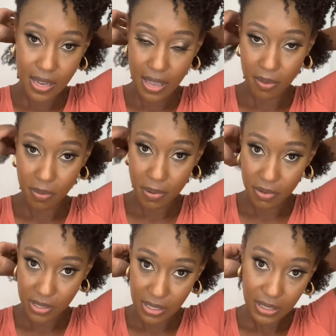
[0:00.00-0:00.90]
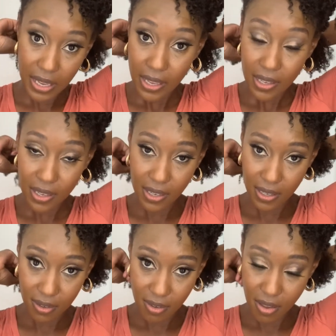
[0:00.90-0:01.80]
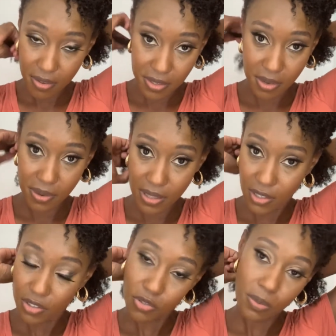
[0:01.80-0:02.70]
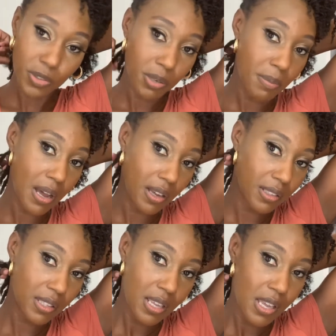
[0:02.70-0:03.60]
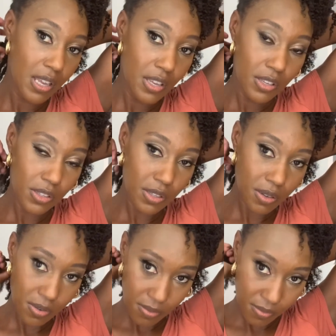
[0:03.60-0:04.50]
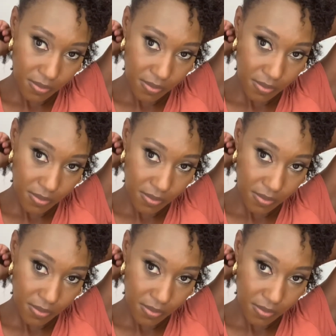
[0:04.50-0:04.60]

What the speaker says: I will post a link also in the description box. So